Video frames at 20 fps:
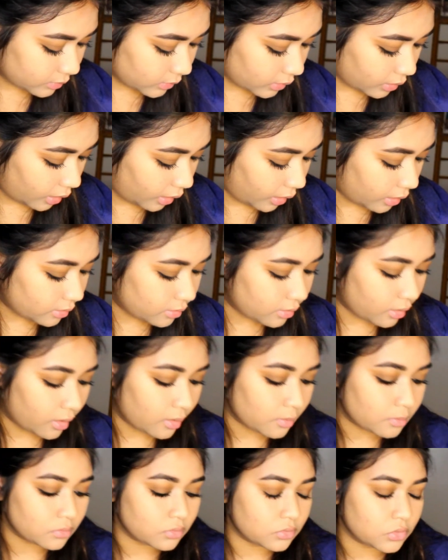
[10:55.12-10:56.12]
and
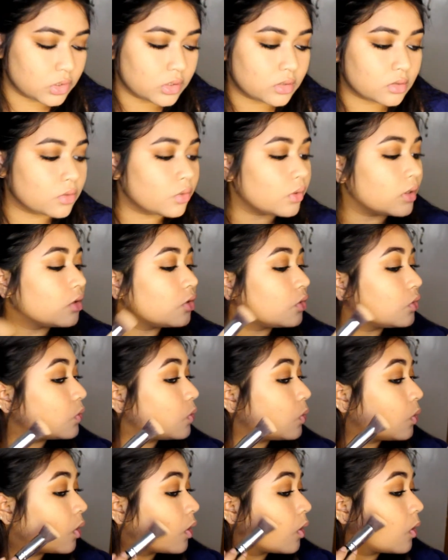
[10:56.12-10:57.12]
I'm just going to
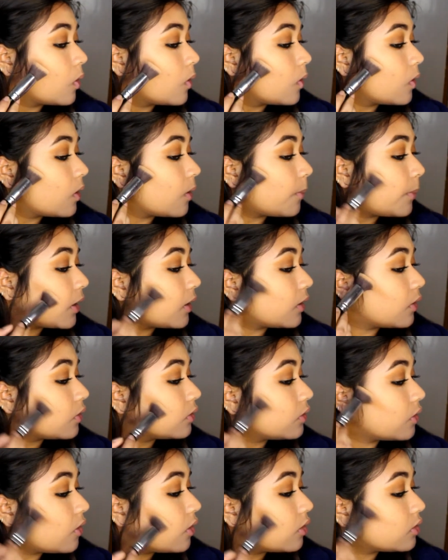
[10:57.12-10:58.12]
apply it on
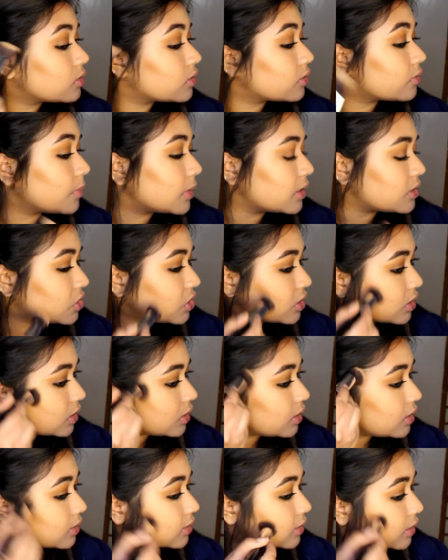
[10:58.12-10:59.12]
the hollows of my
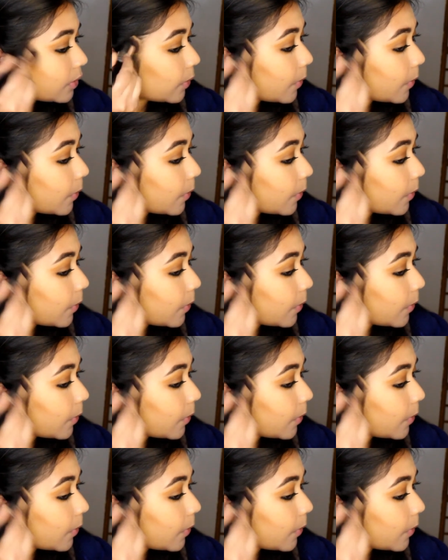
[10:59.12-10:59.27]
cheeks.